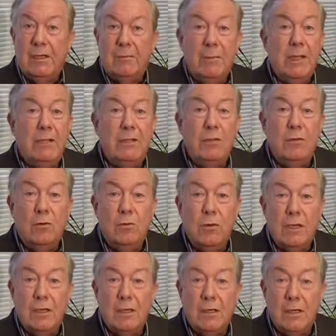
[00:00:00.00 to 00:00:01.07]
make you
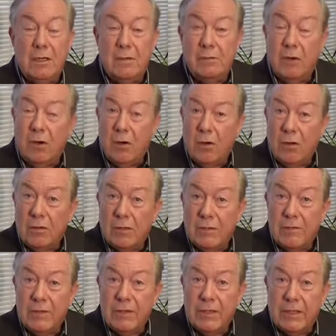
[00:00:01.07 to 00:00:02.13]
aware of all
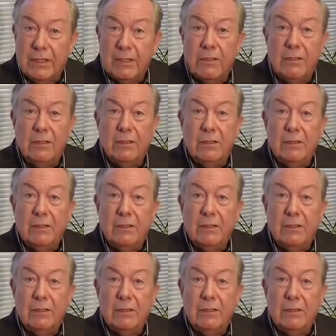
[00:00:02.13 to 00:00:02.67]
of the things